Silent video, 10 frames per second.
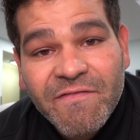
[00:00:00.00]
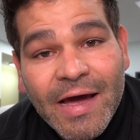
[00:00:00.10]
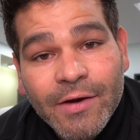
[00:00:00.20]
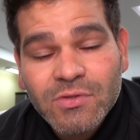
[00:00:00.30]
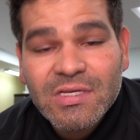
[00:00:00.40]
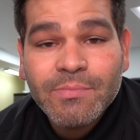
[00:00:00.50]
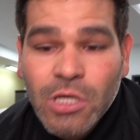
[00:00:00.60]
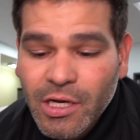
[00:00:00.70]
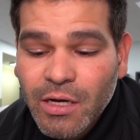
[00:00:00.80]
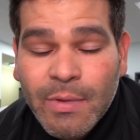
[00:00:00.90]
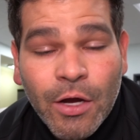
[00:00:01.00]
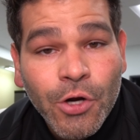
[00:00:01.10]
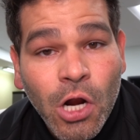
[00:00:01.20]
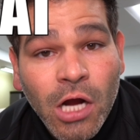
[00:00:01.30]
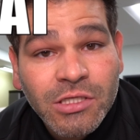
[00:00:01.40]
vitals, I'm talking about
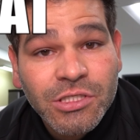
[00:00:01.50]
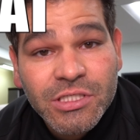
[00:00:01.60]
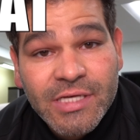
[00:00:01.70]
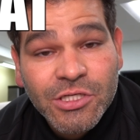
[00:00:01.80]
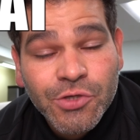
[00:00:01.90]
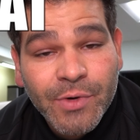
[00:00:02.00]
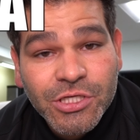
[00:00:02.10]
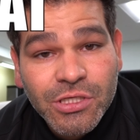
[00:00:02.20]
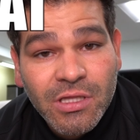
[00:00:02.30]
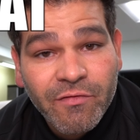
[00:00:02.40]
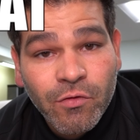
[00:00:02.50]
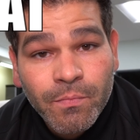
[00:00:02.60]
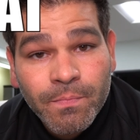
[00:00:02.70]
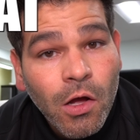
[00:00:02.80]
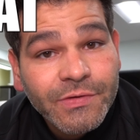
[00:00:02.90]
your oxygen saturation level,
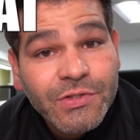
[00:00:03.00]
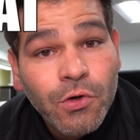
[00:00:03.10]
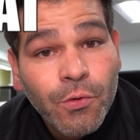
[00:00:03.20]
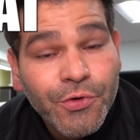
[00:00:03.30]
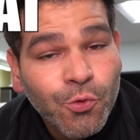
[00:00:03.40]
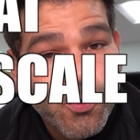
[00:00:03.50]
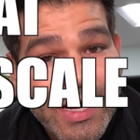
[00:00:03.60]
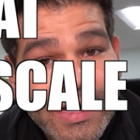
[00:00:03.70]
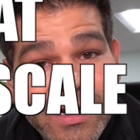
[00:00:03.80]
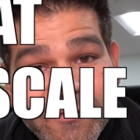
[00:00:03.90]
also your rate